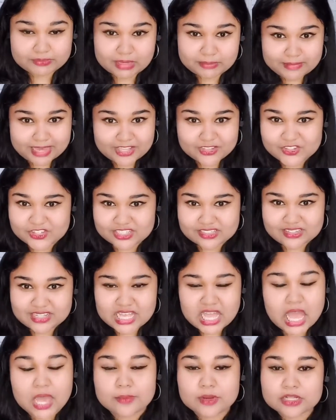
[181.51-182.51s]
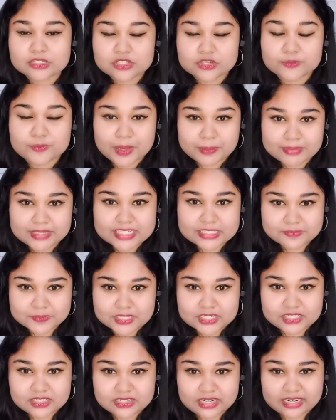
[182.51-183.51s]
magic. I'm also a public
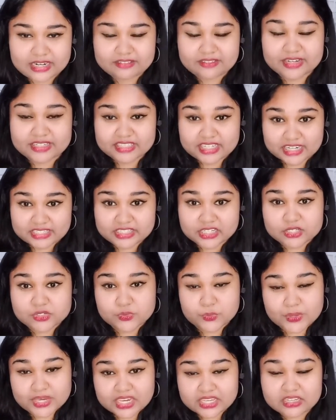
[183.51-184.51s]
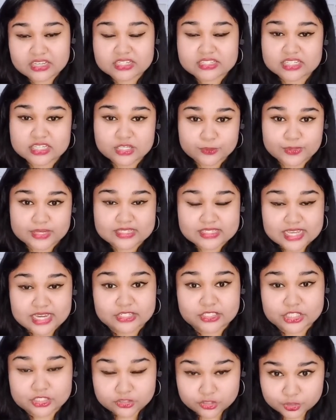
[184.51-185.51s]
speaker and I've attended various events
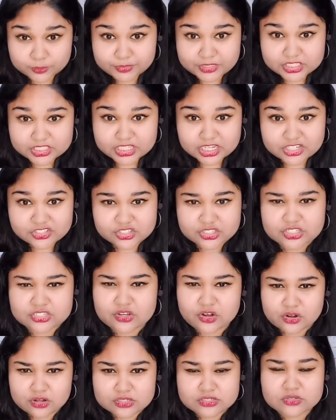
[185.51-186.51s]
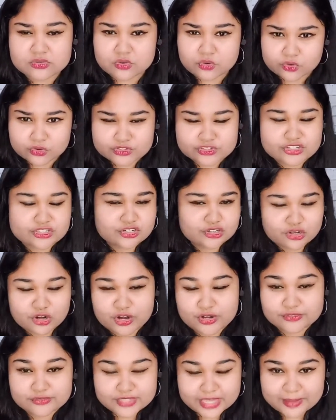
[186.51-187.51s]
and group discussion and also hosted a lot
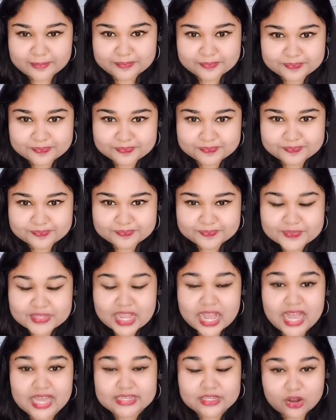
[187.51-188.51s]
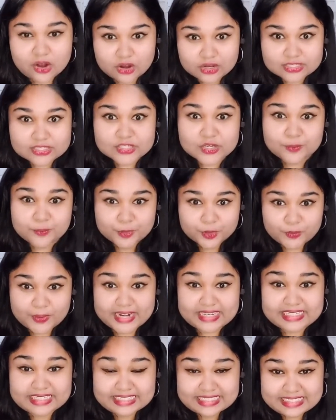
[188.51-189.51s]
of them. I also
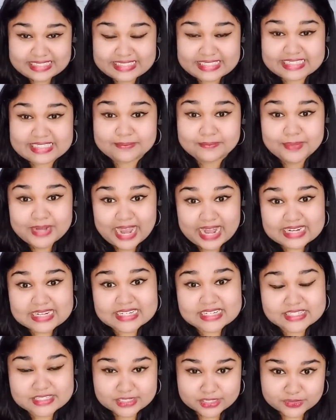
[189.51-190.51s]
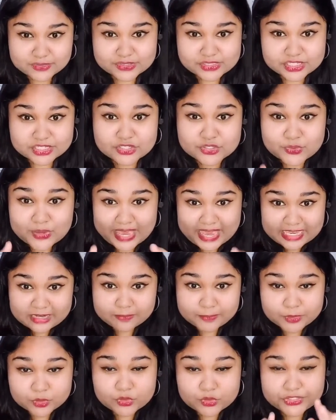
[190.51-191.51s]
provide LinkedIn branding services to help
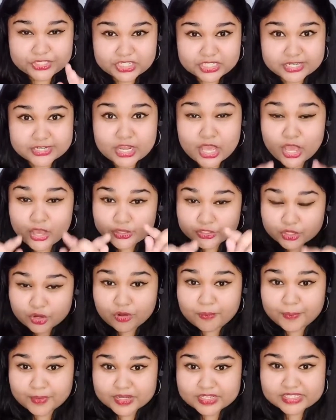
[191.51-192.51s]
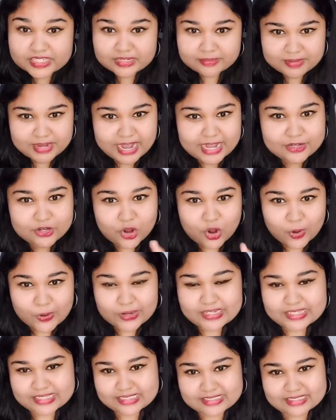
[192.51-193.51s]
you create your personal brand on
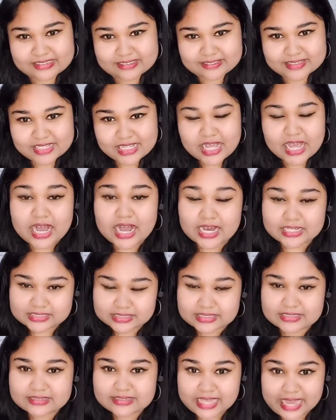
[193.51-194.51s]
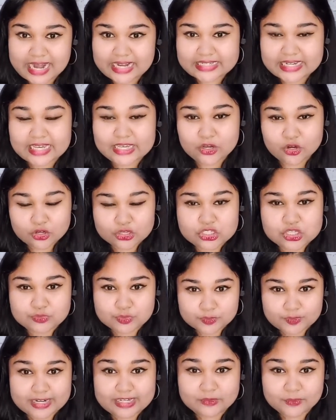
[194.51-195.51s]
LinkedIn. Other than that, I also
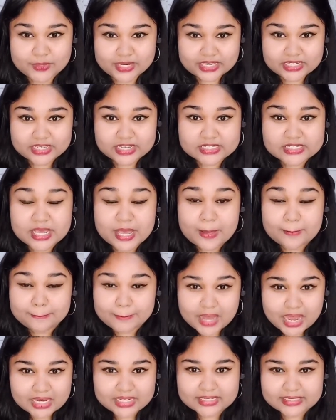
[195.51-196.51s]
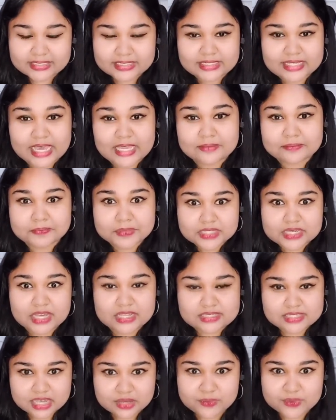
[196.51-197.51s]
provide various marketing and PR
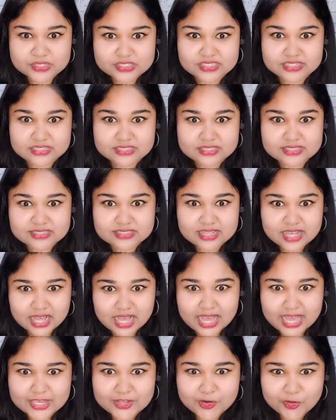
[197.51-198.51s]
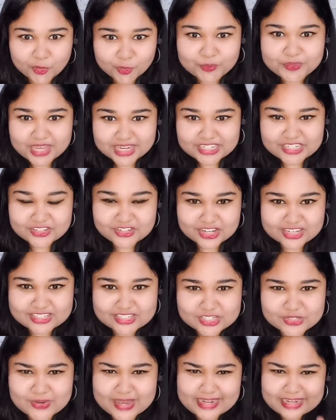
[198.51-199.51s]
services. I hope that interests
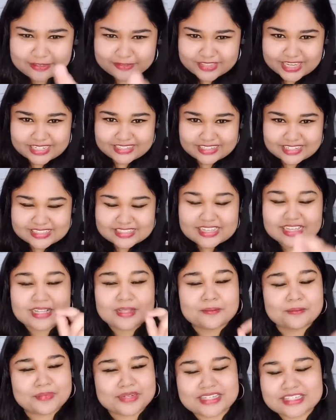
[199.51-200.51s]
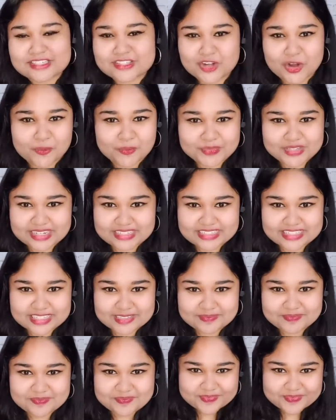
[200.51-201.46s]
you, and if that does, please drop me a DM.